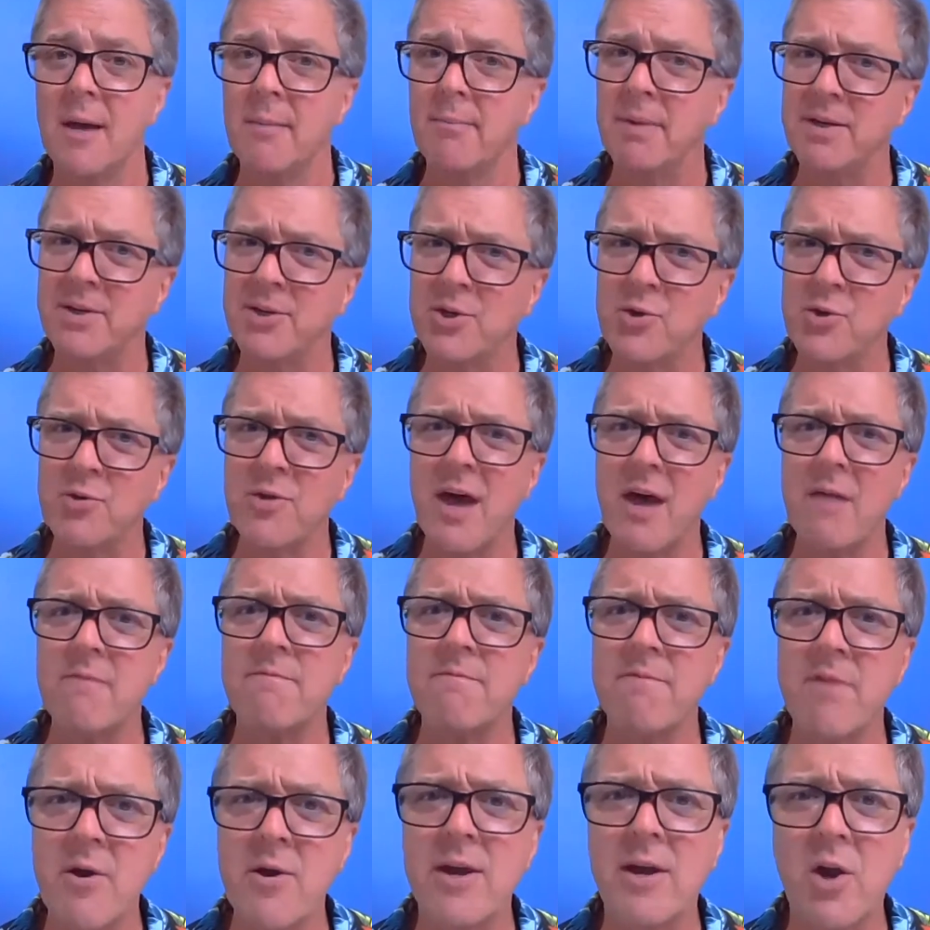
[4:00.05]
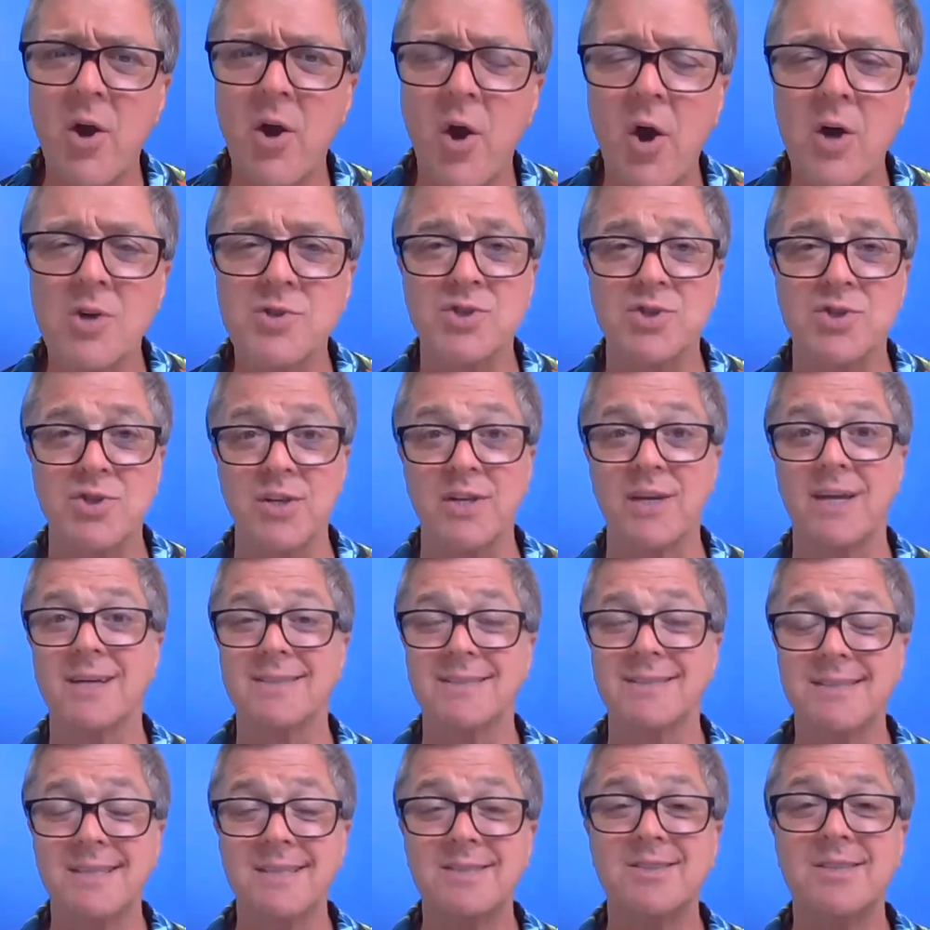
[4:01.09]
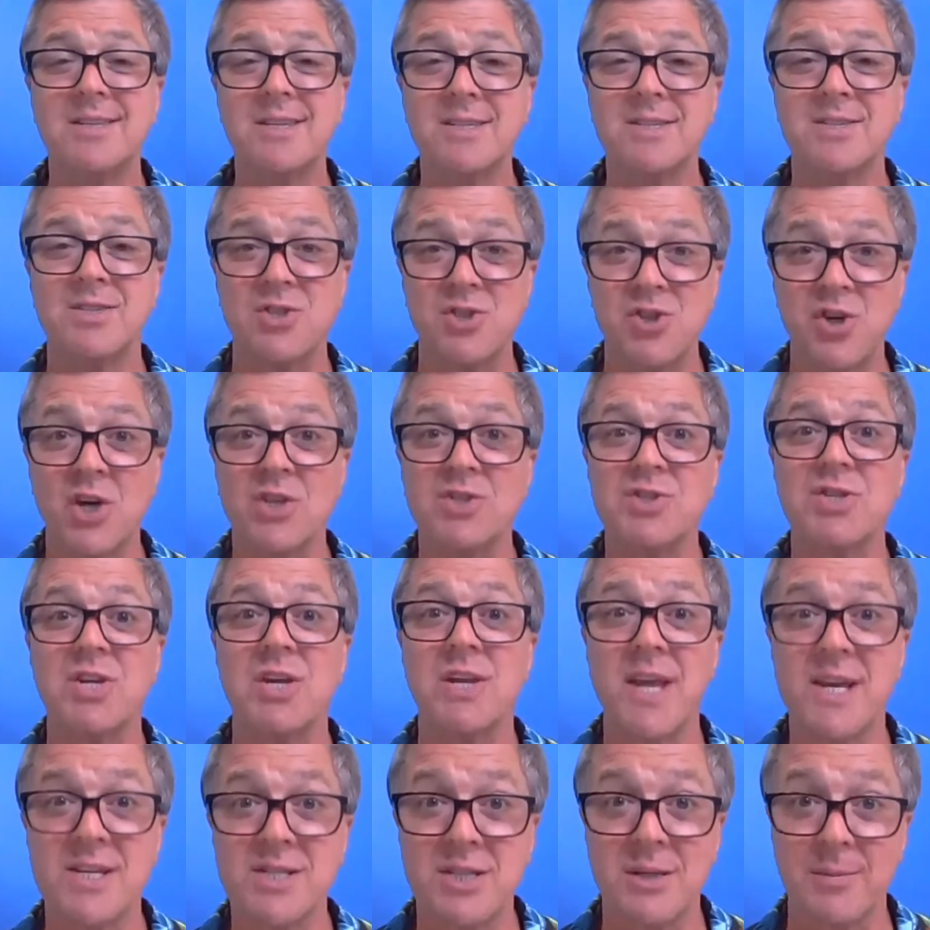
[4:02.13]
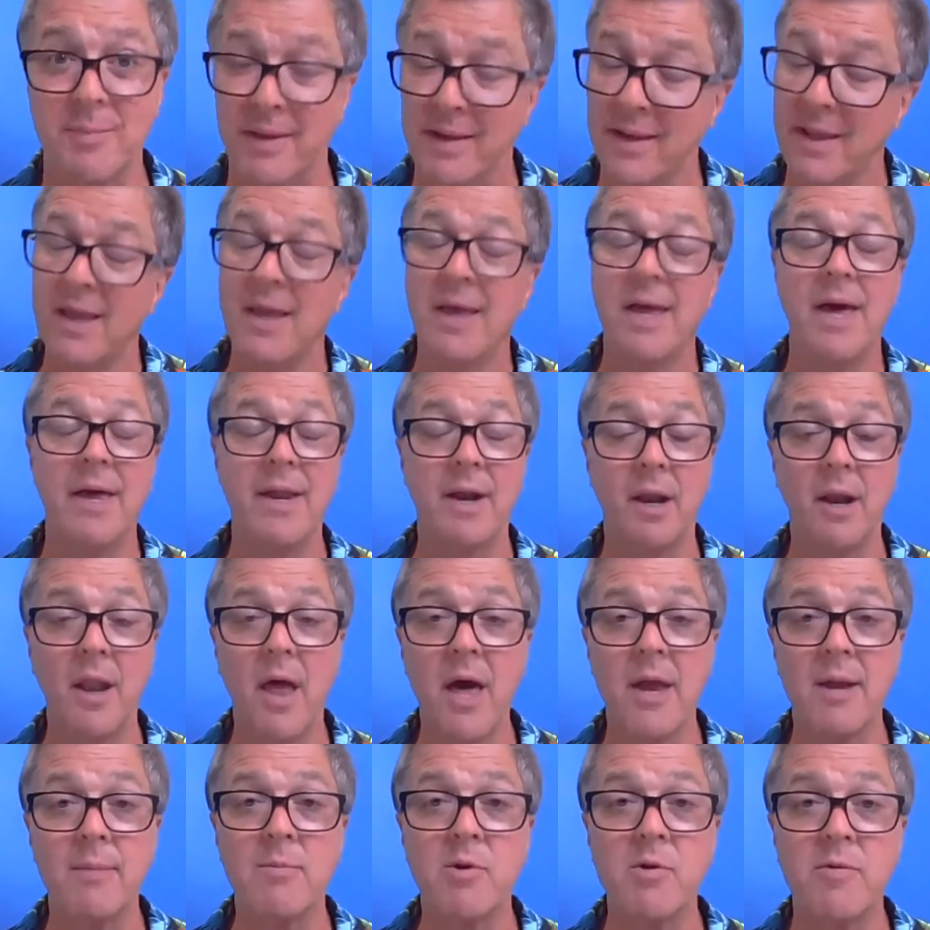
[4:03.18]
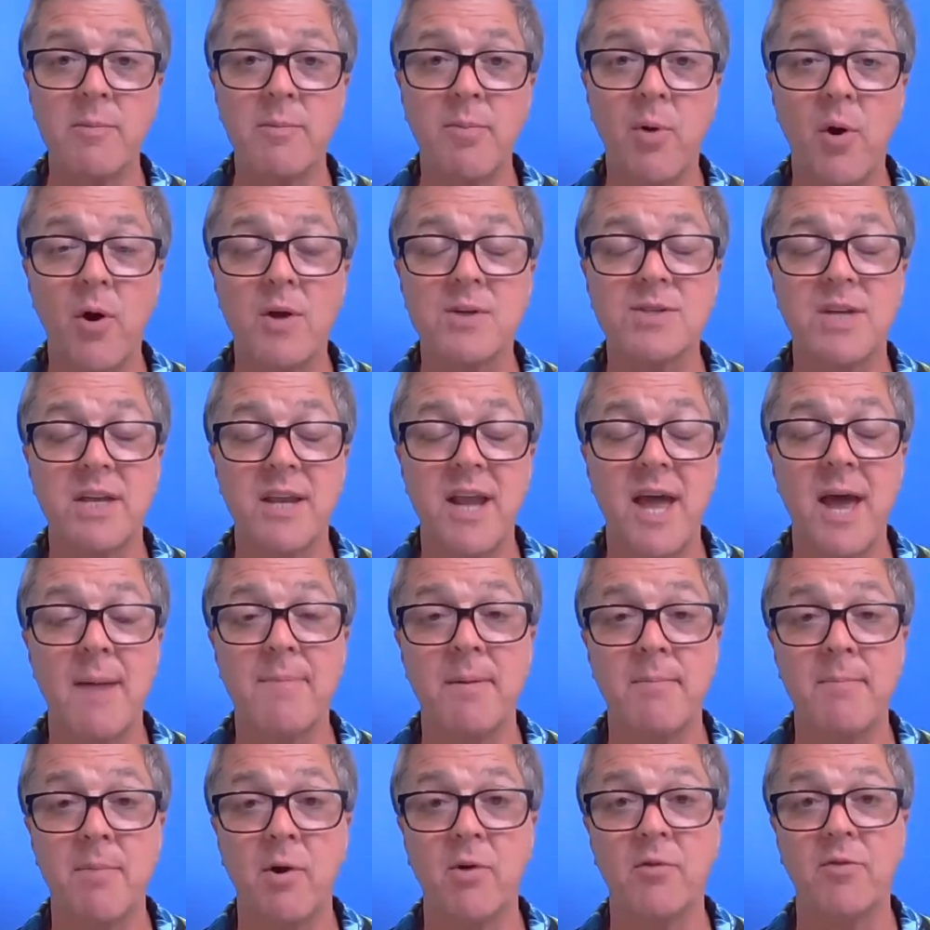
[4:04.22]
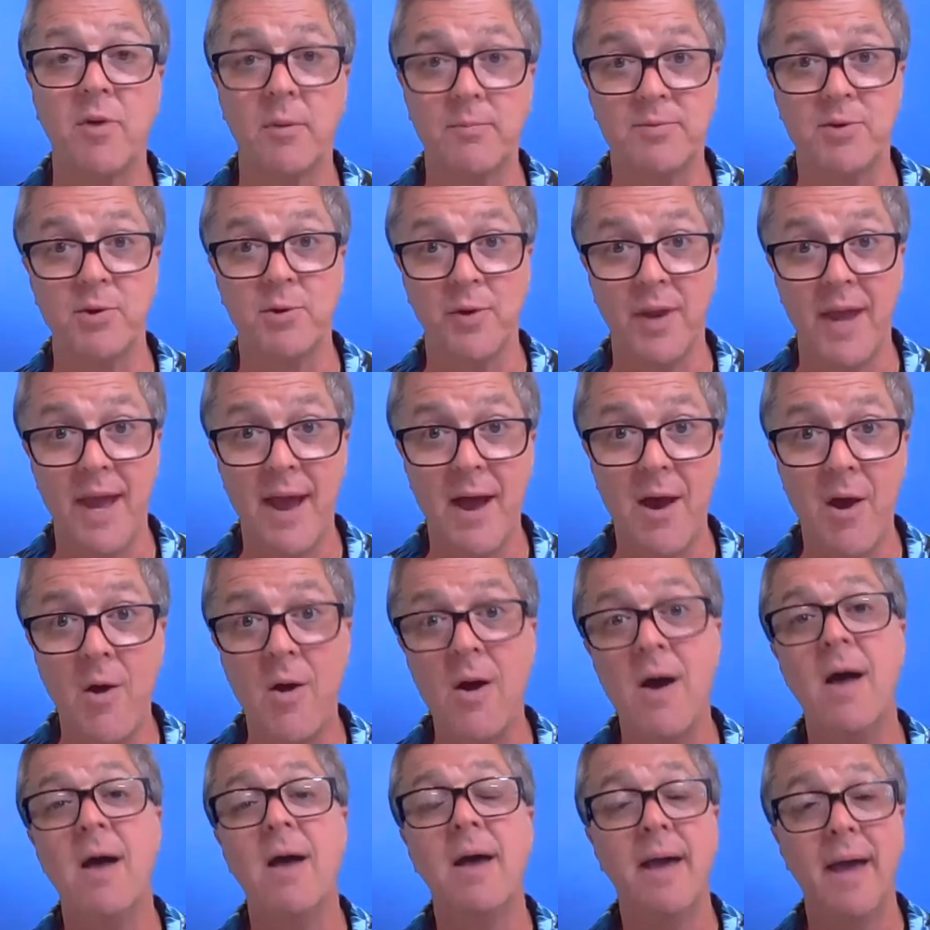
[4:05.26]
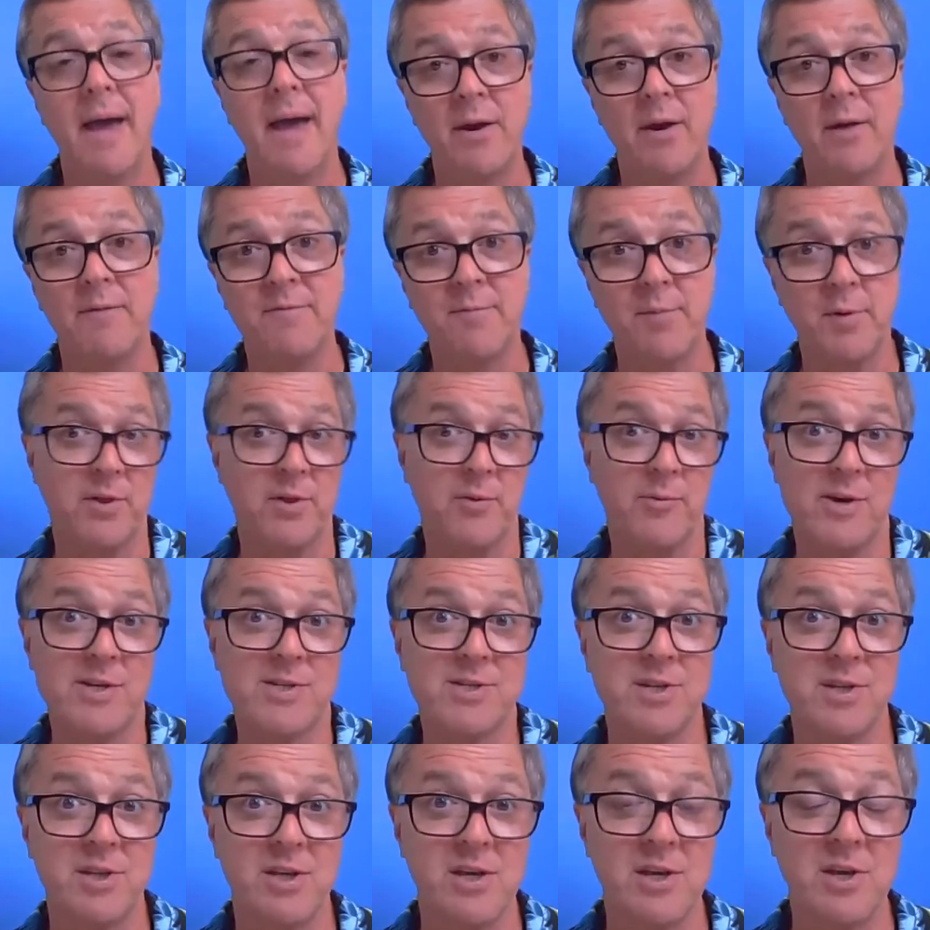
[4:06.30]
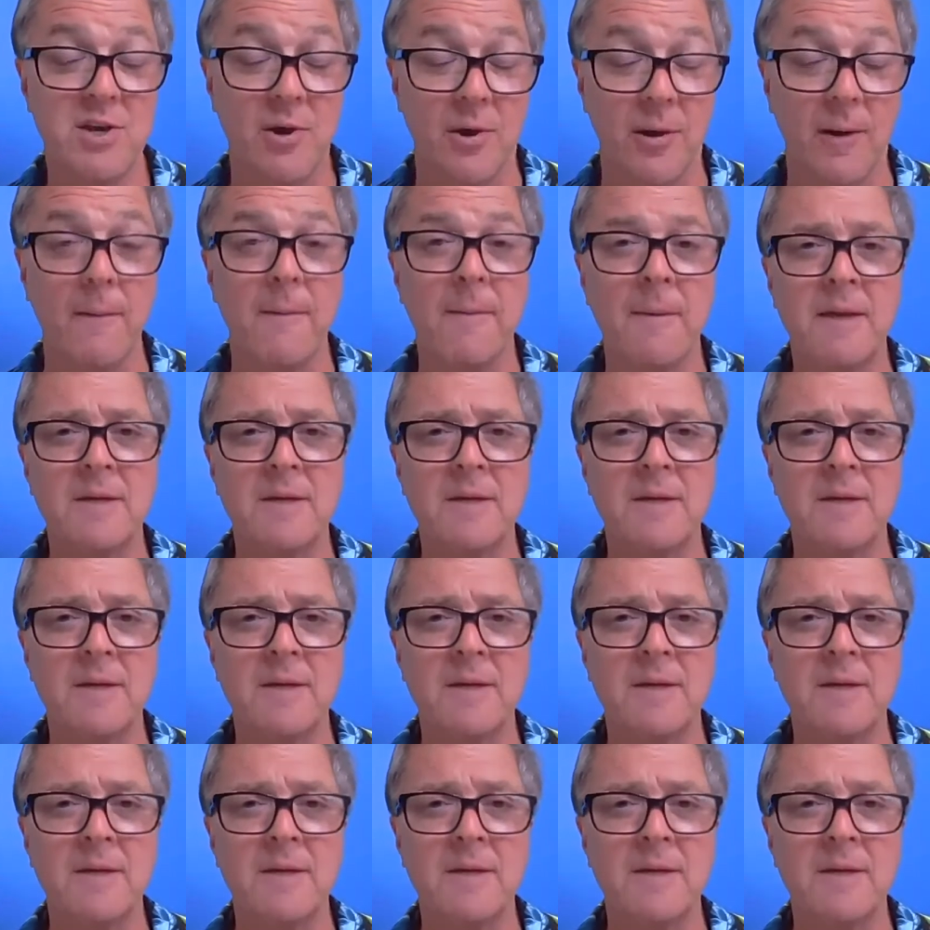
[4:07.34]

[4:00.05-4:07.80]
But do that very cautiously because this is just an estimate and a lot of moving parts can happen both up till now and up for the rest of the year.